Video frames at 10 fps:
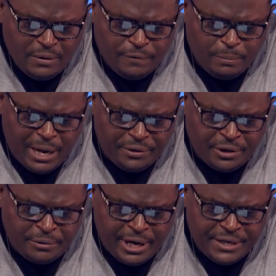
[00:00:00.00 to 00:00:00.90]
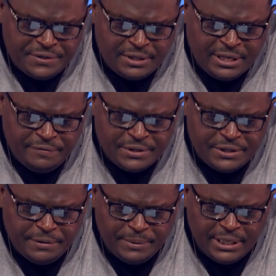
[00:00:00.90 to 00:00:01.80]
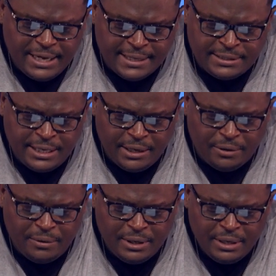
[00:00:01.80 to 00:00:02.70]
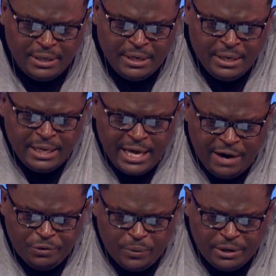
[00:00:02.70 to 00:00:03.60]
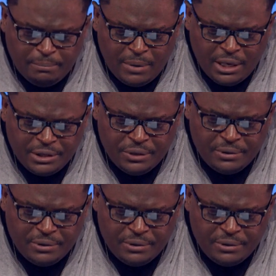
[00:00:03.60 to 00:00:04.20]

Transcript: For by the grace given to me, I tell everyone among